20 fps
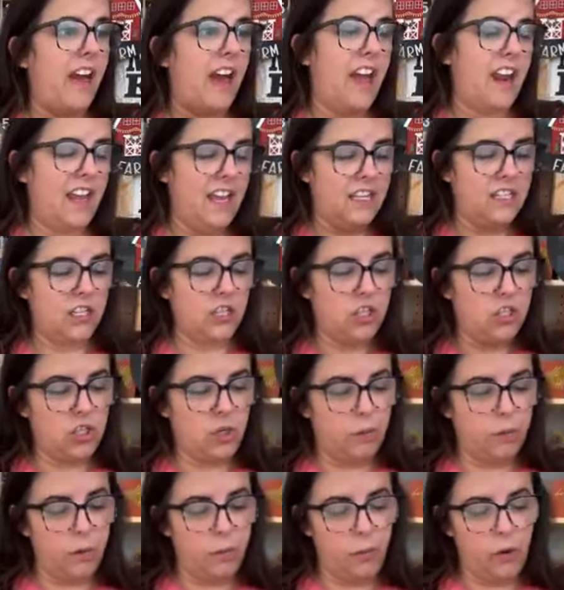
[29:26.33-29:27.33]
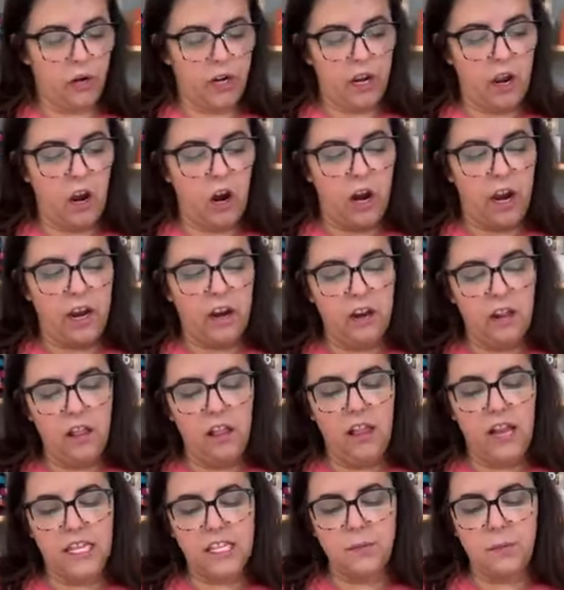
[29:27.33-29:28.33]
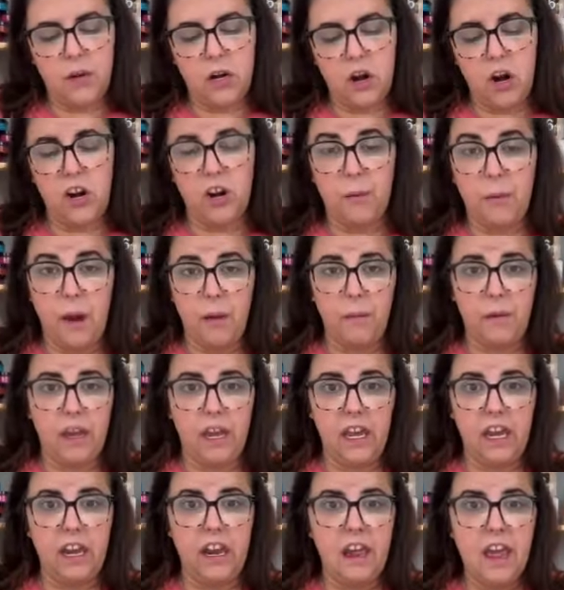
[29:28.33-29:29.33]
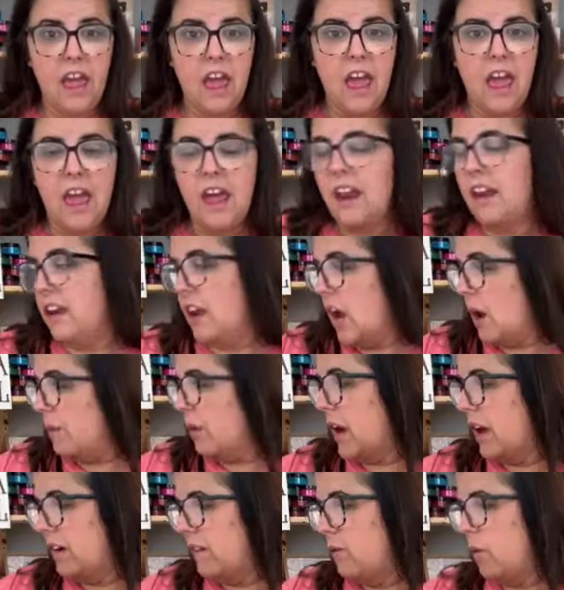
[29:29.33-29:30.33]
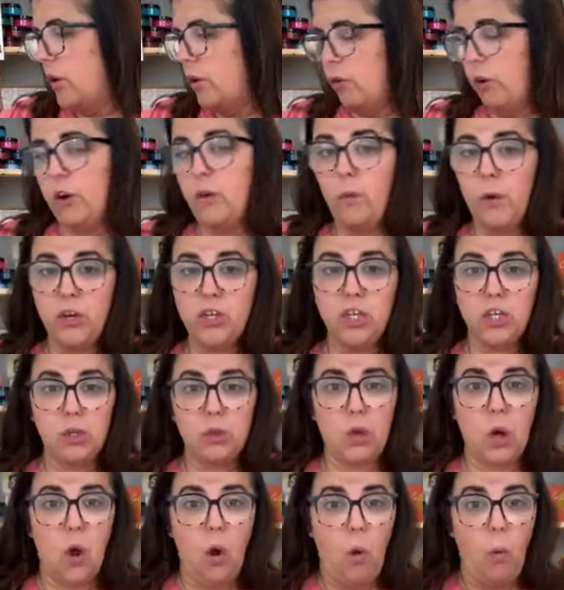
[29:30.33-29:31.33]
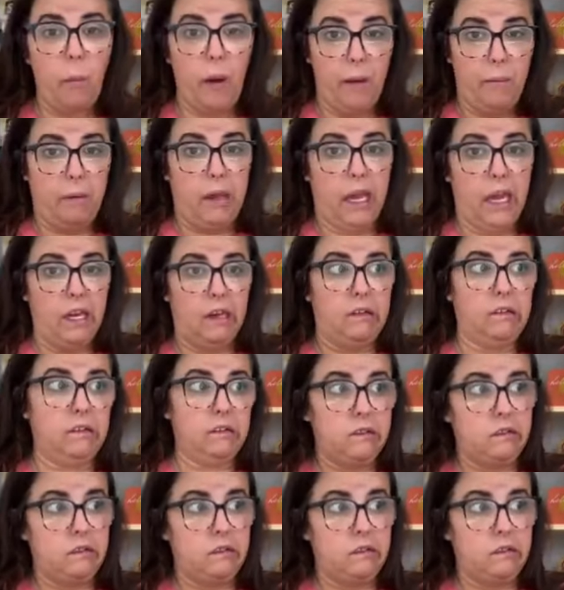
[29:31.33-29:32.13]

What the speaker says: That is super pretty. All right, let's put it on our pumpkin. Now I'm kind of wondering if we should do the whole pumpkin.